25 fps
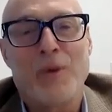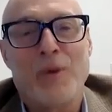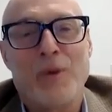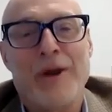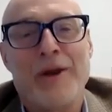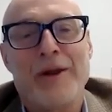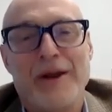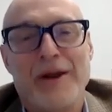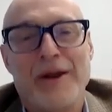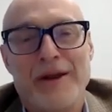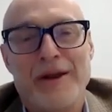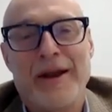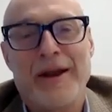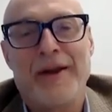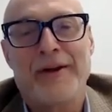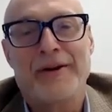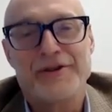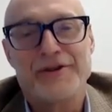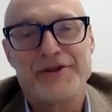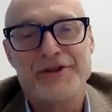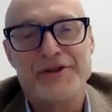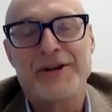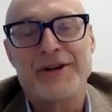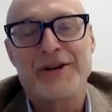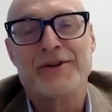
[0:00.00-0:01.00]
weight in
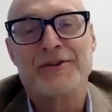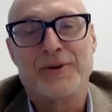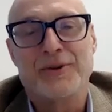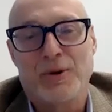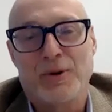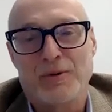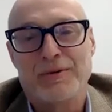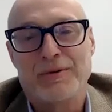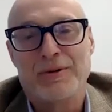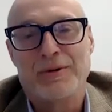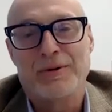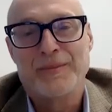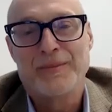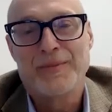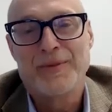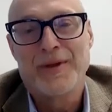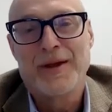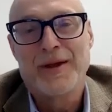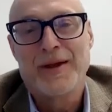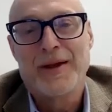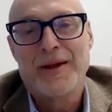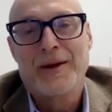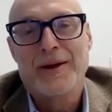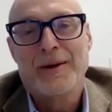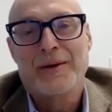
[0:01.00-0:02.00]
energy, it's over,
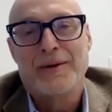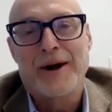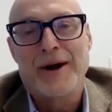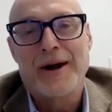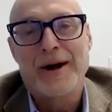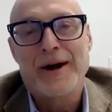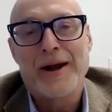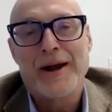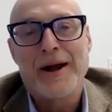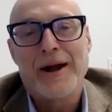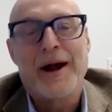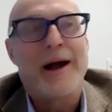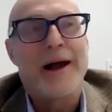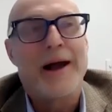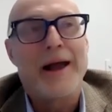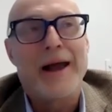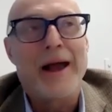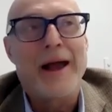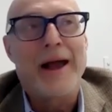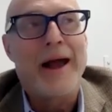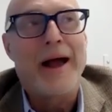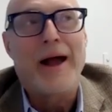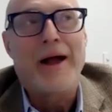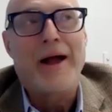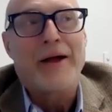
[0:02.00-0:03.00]
right?
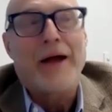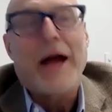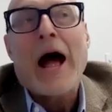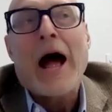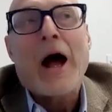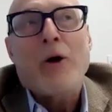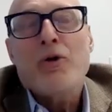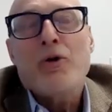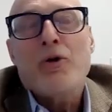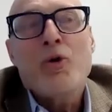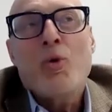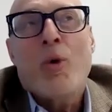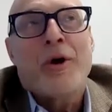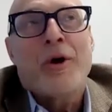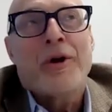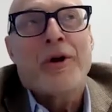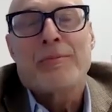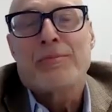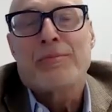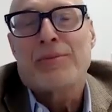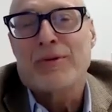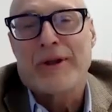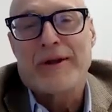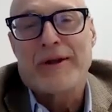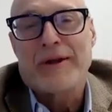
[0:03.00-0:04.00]
How do you want
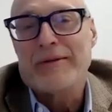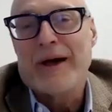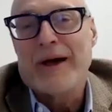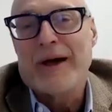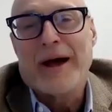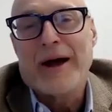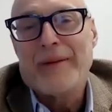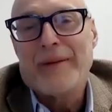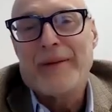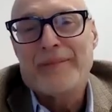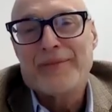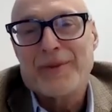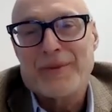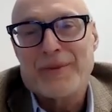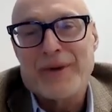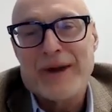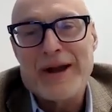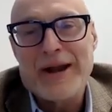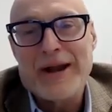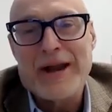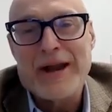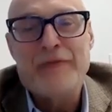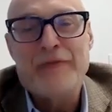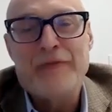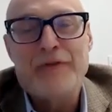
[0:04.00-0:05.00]
to play that?
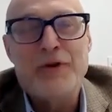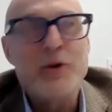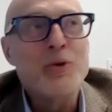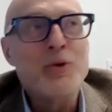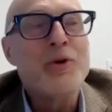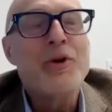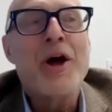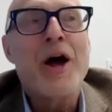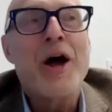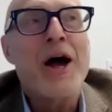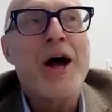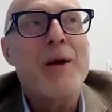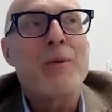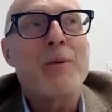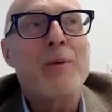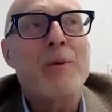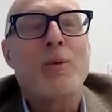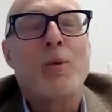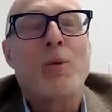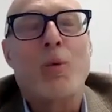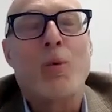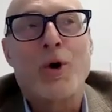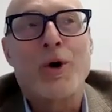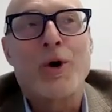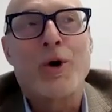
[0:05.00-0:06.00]
Right. If you and I were
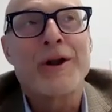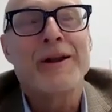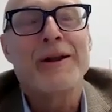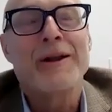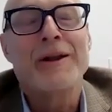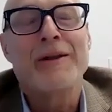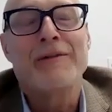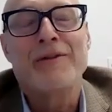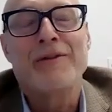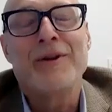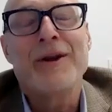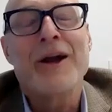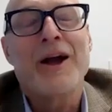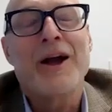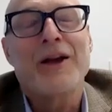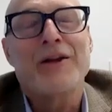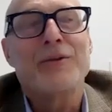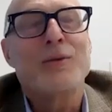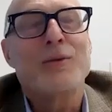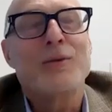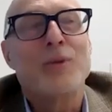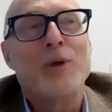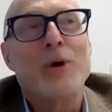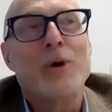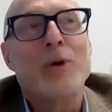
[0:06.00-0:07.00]
working, if you guys
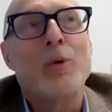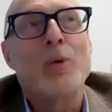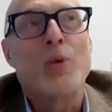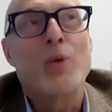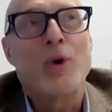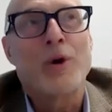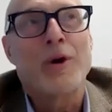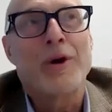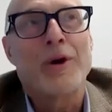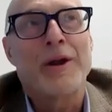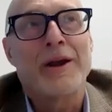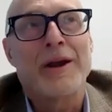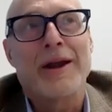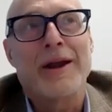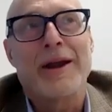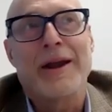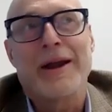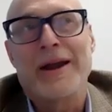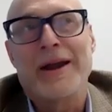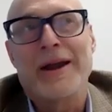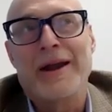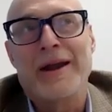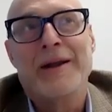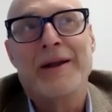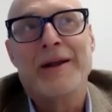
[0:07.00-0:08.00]
and we were working
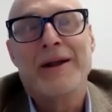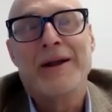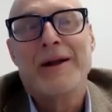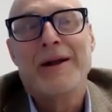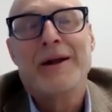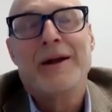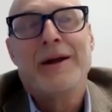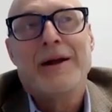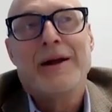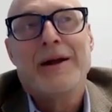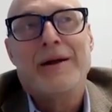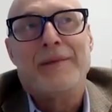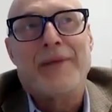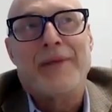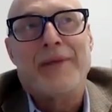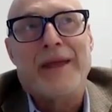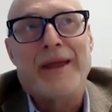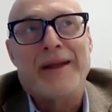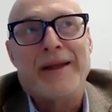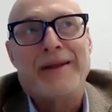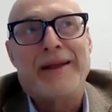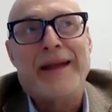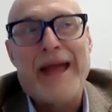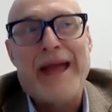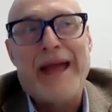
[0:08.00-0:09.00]
in
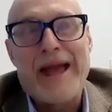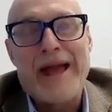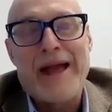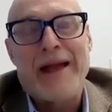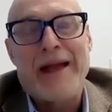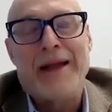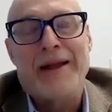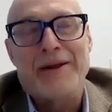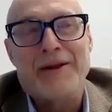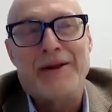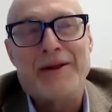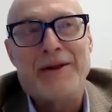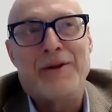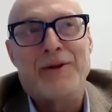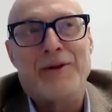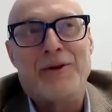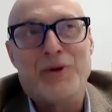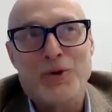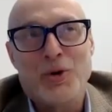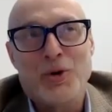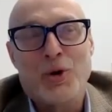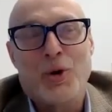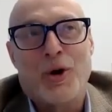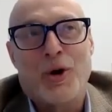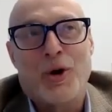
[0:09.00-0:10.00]
in Can in
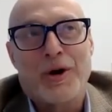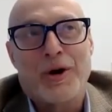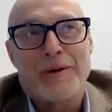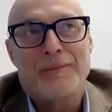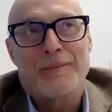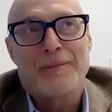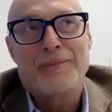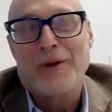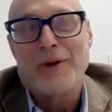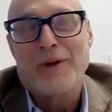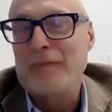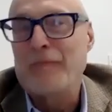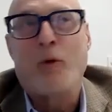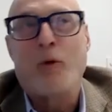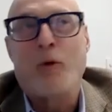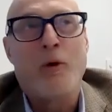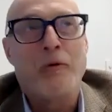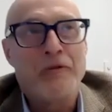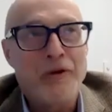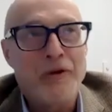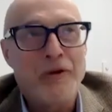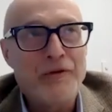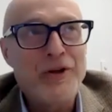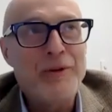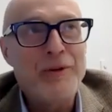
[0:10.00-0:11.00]
New York, four
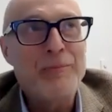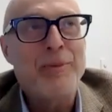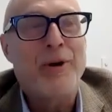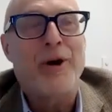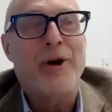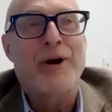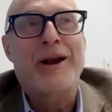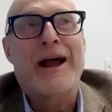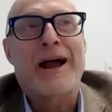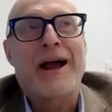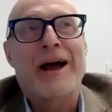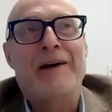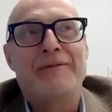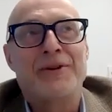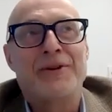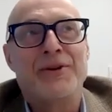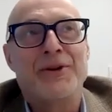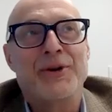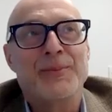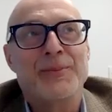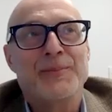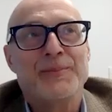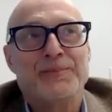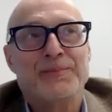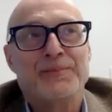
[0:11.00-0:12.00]
fifty Park
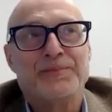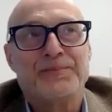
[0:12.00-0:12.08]
Avenue,